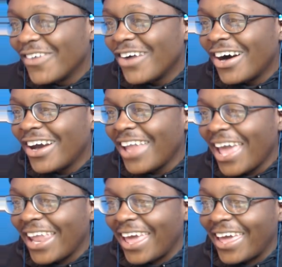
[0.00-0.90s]
Where all
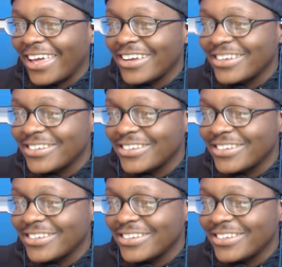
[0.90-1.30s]
that at?